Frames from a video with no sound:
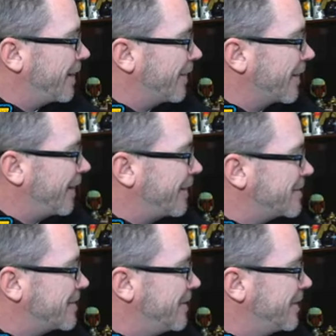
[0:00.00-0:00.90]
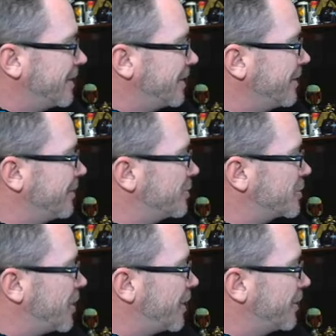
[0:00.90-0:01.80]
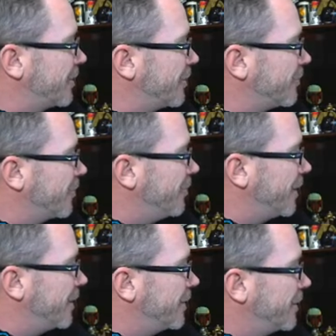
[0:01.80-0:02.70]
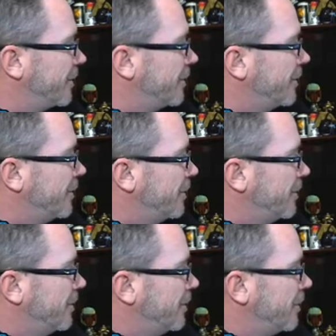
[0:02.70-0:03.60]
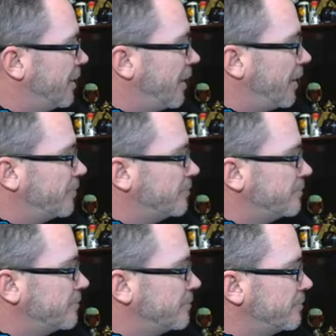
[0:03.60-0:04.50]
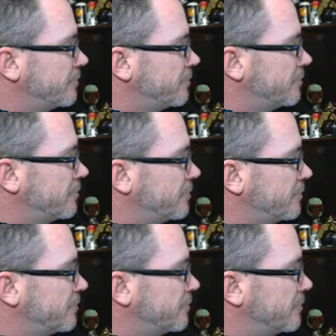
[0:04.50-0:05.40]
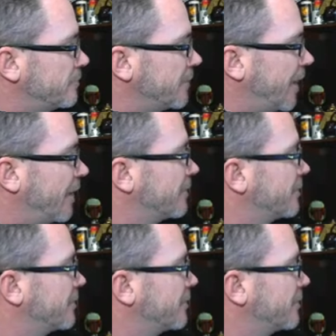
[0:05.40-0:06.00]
I, I can see the Nooch talking there for a minute. Um, yeah.